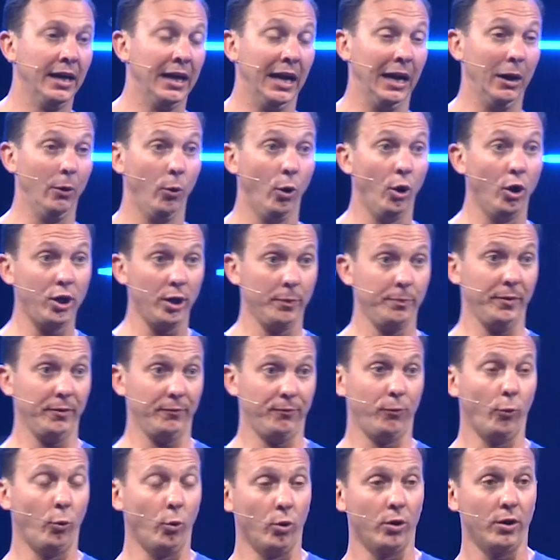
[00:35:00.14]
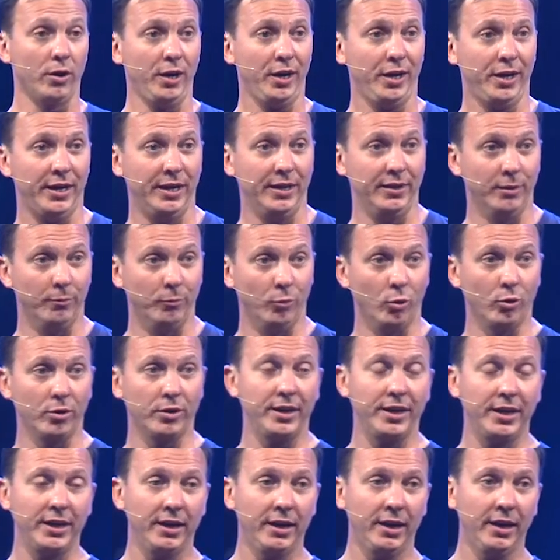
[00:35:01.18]
I woke up at four in the
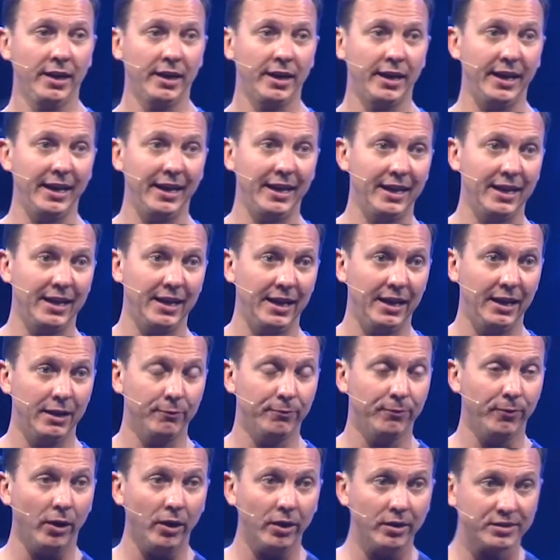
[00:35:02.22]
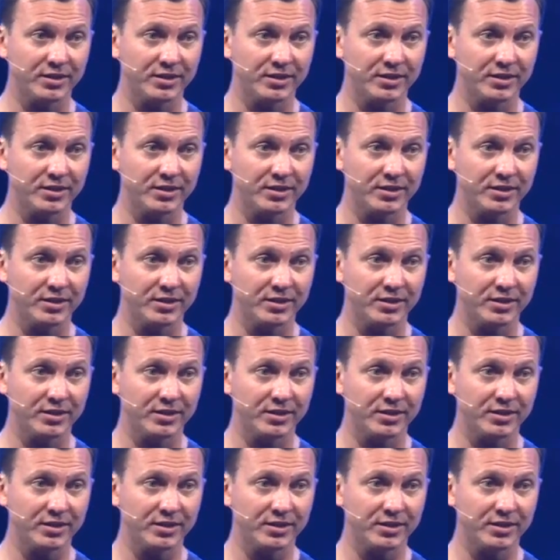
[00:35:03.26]
morning, and I had fallen